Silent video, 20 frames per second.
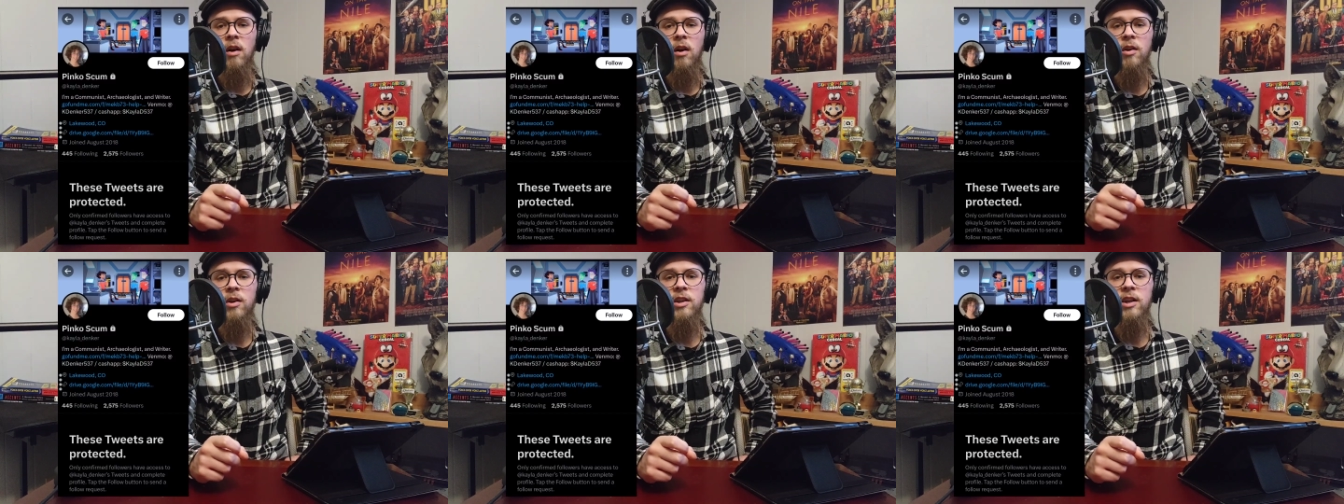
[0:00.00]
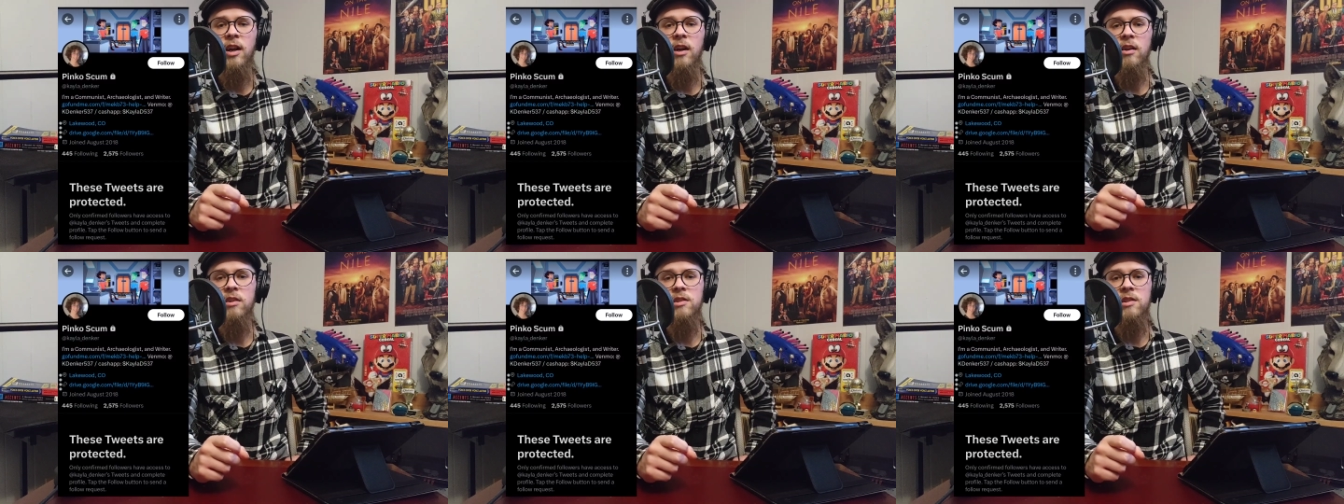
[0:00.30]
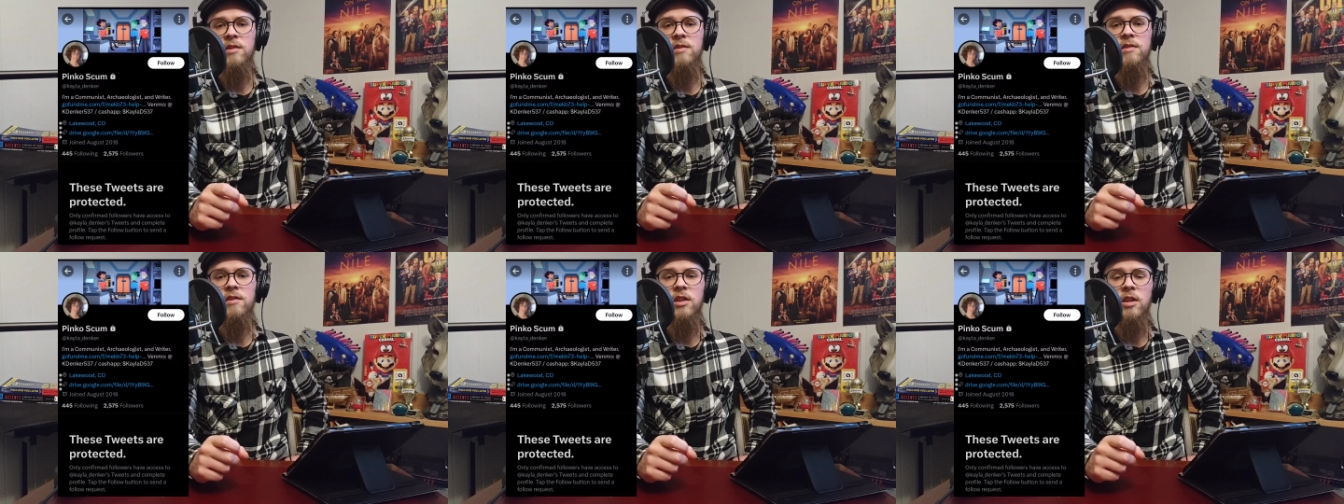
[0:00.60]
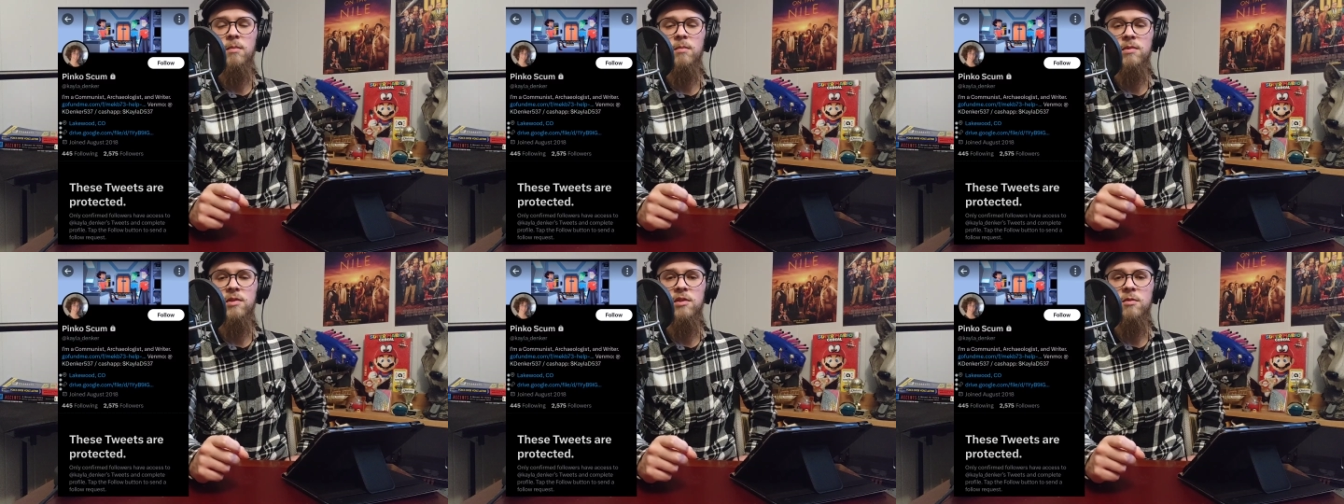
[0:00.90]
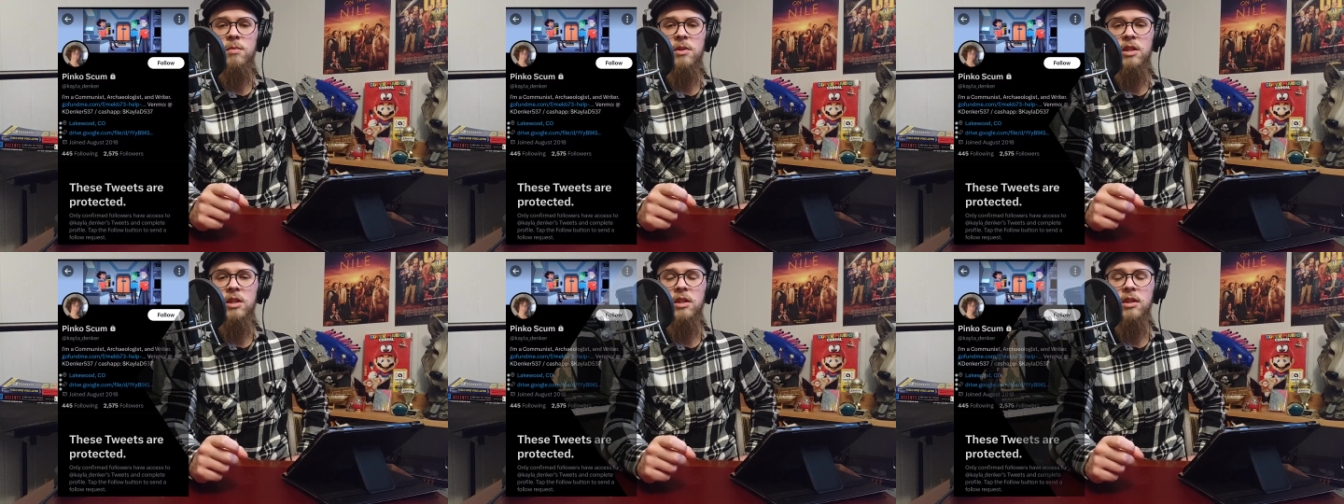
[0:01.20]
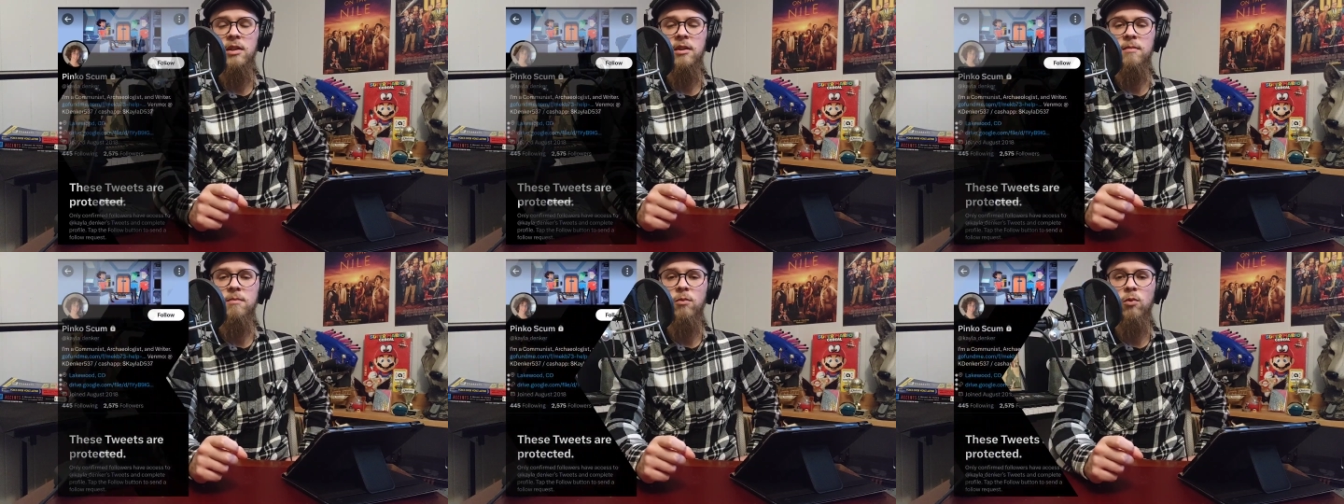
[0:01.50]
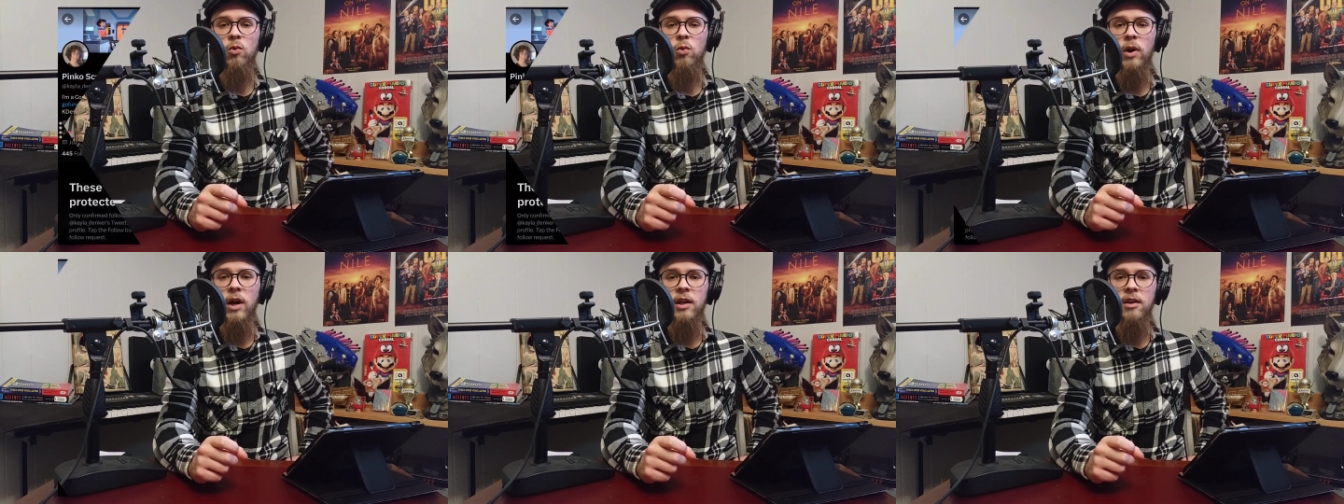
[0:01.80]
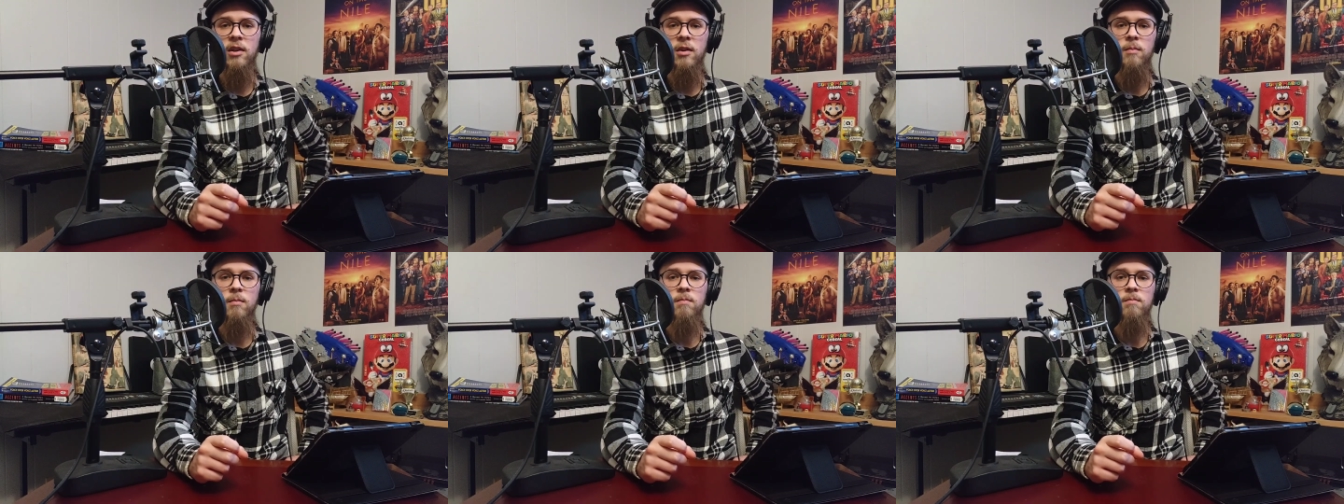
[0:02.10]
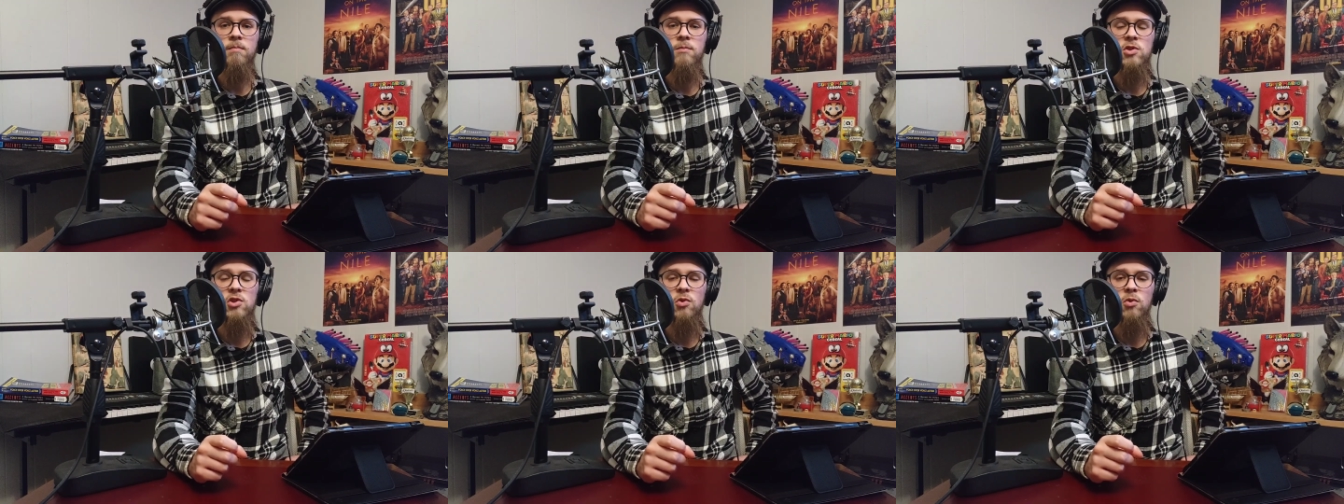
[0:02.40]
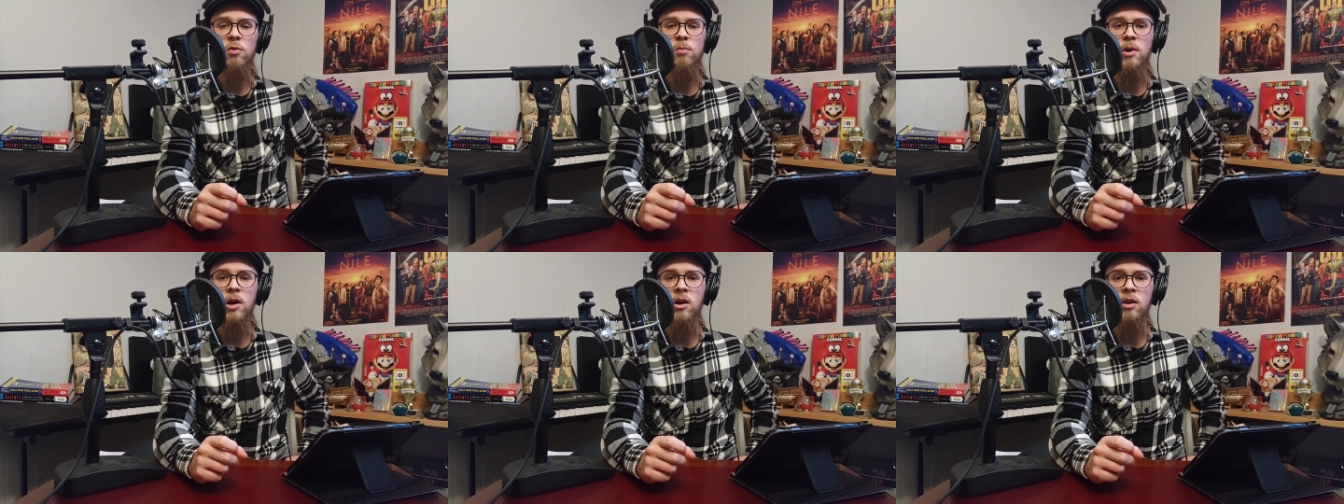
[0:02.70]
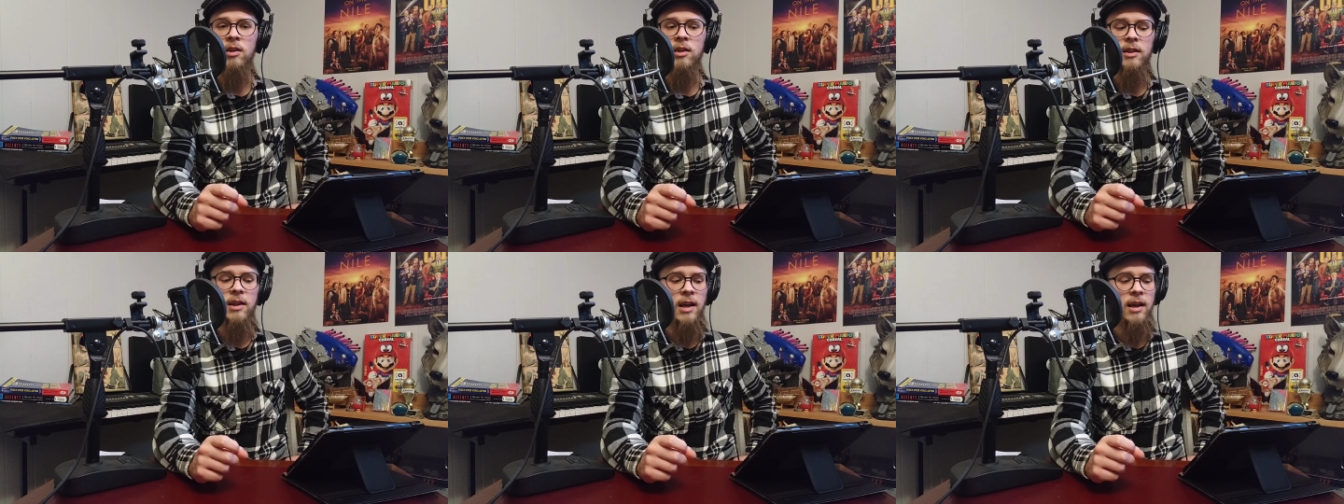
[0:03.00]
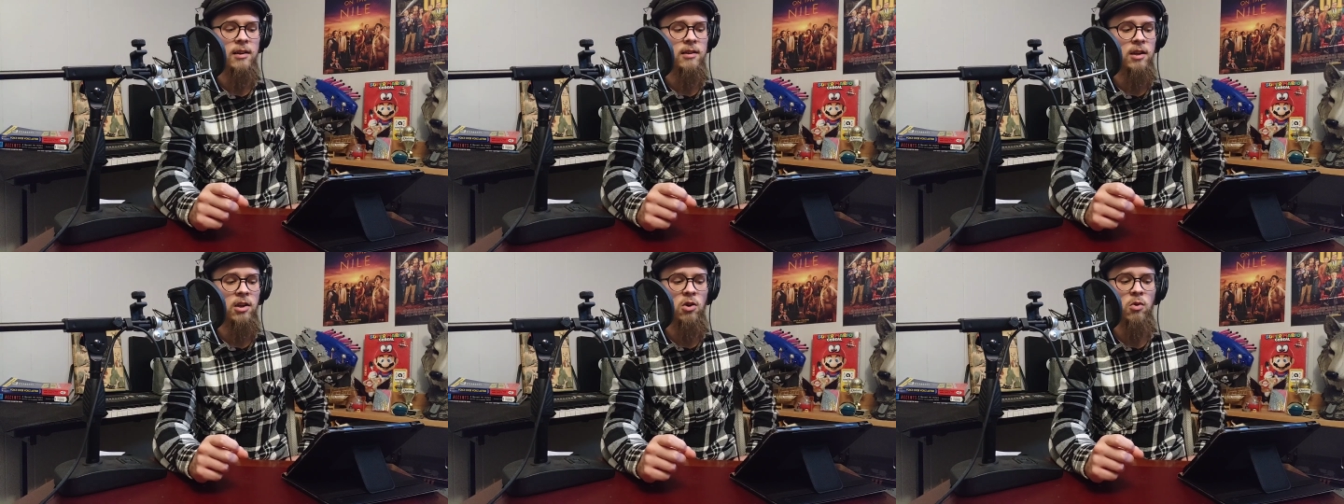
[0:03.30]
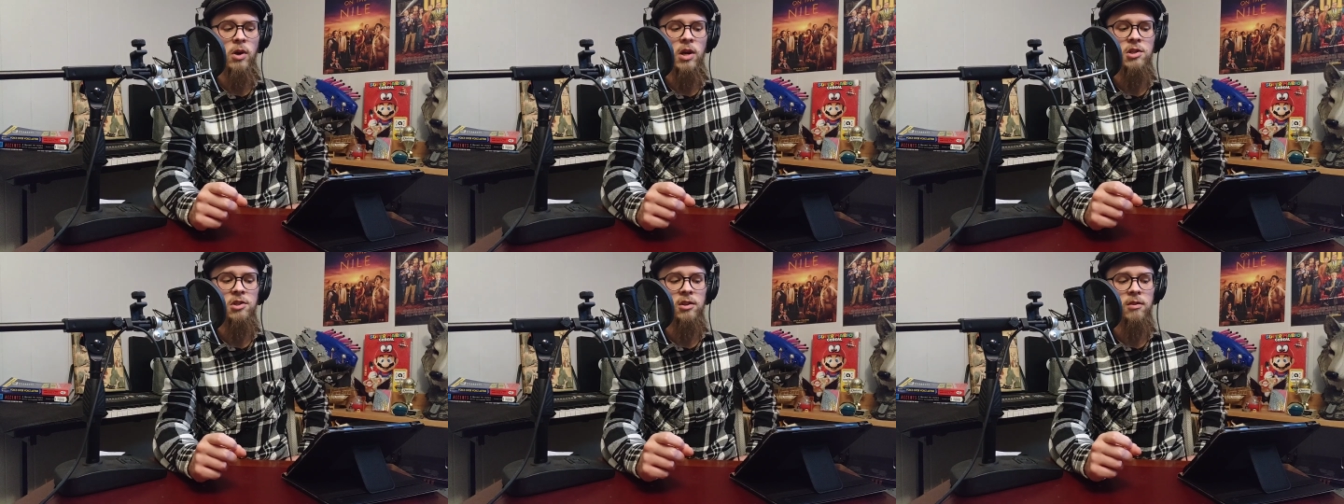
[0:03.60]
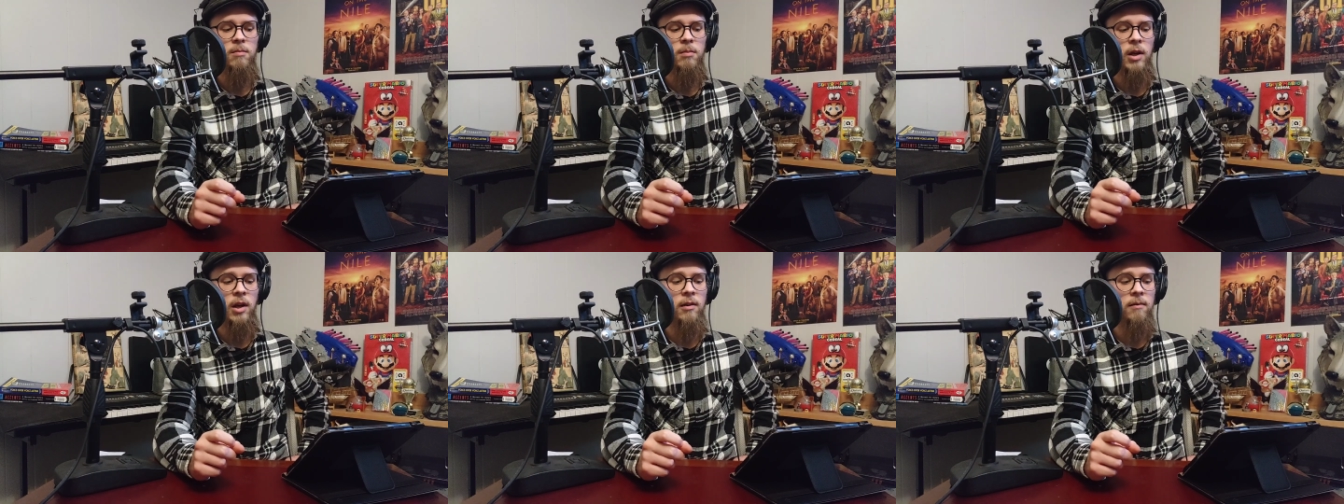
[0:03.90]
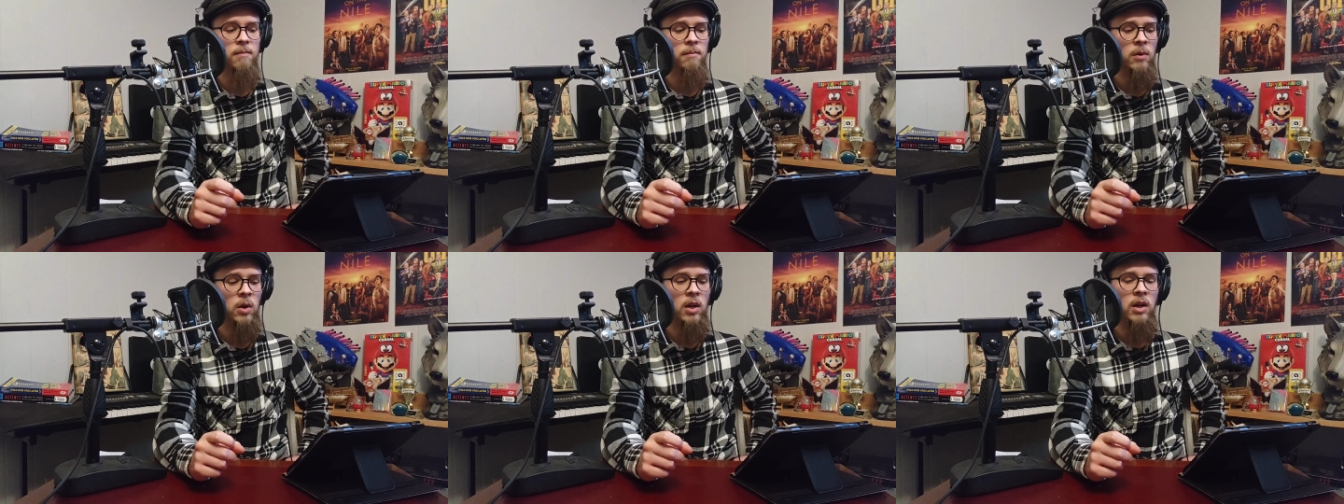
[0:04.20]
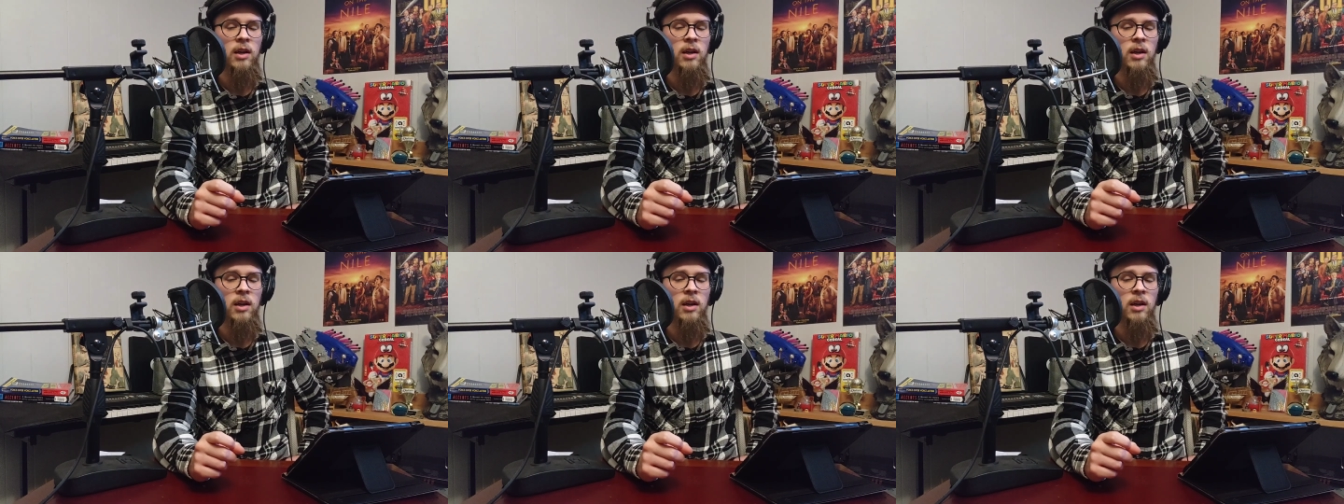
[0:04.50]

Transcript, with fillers: Archaeologist seems to be a random screwball in that equation, but